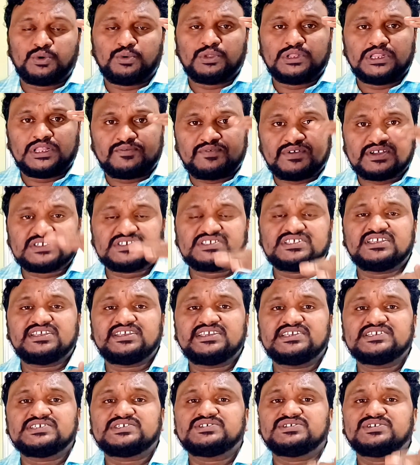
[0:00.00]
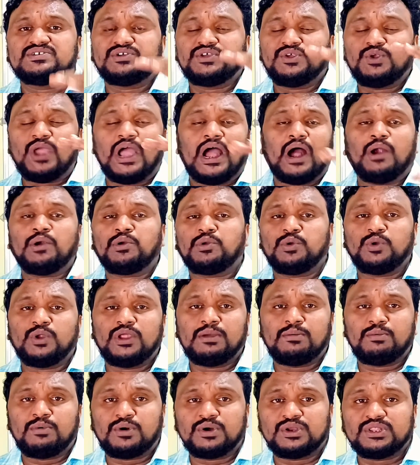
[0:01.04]
the first thing is you have to know
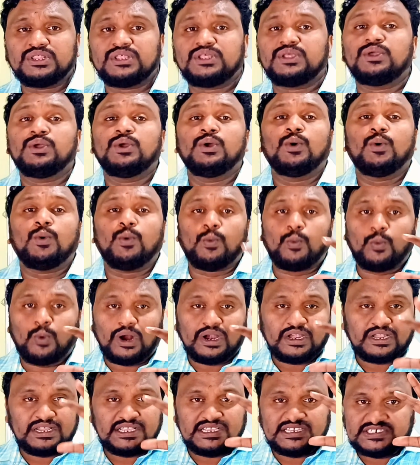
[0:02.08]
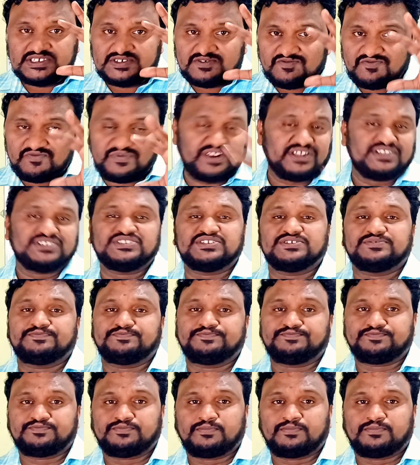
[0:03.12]
about the what is friction.